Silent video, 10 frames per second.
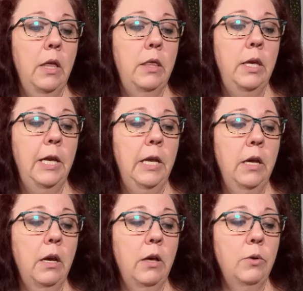
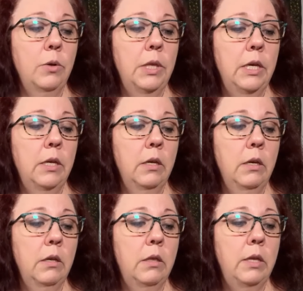The other
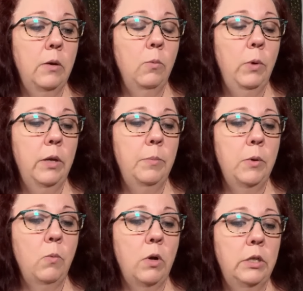thing that we had
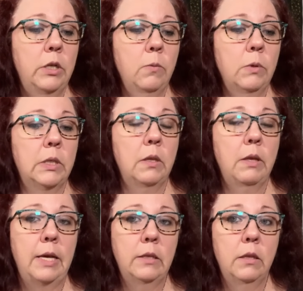been watching was
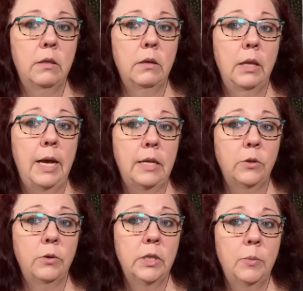La The
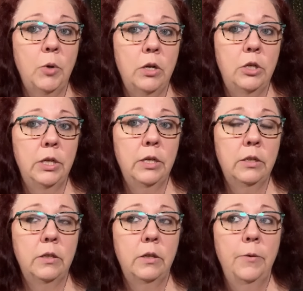Lazarus Project,